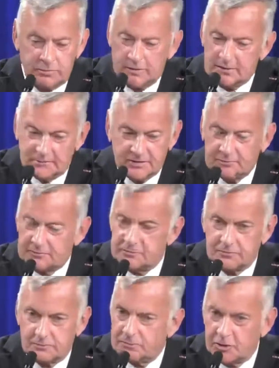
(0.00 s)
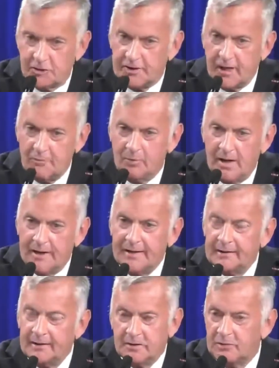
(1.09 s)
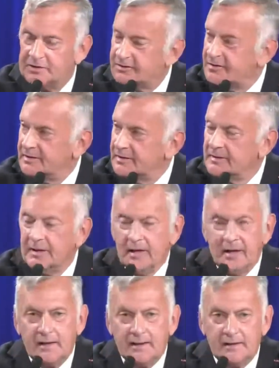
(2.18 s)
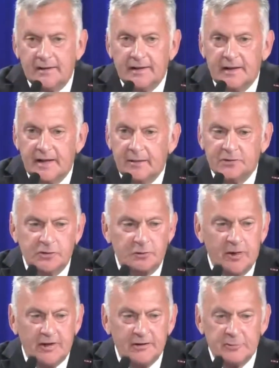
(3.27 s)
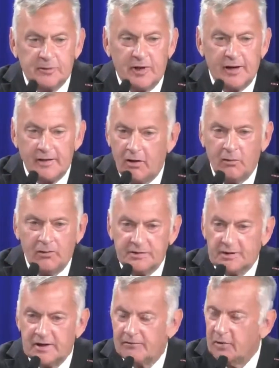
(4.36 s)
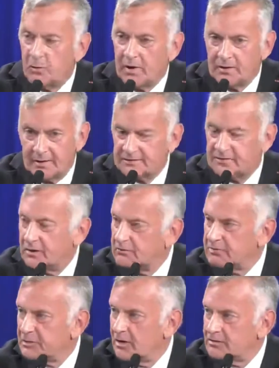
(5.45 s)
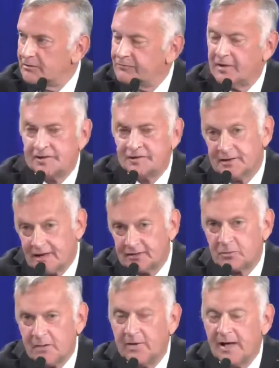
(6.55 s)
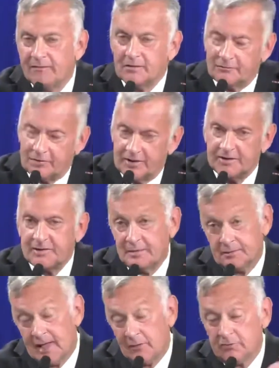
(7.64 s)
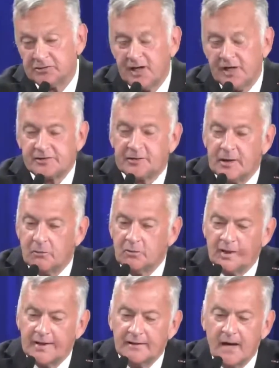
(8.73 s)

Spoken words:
just churning out money, increasing the M2 money supply always and everywhere, that's going to result in inflation. That's why we have the inflation and now recession that we're in.